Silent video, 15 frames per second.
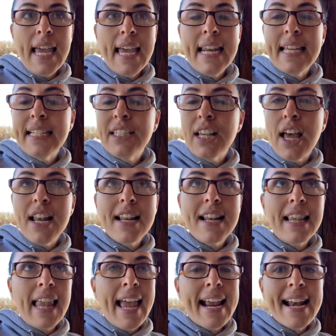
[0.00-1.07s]
It is
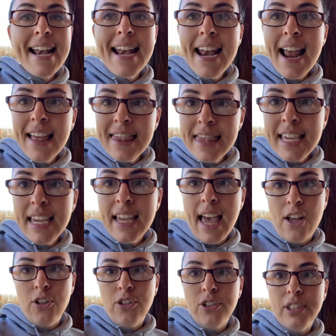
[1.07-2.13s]
like nothing
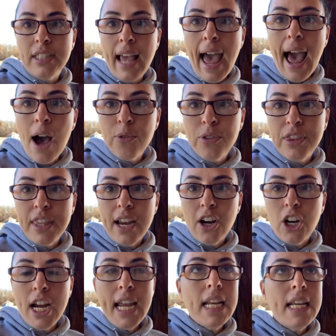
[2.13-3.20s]
else out
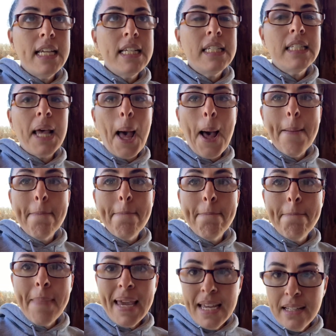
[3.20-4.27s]
there. It is
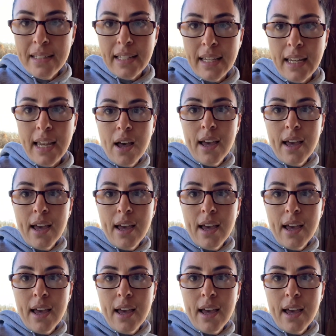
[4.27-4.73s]
amazing.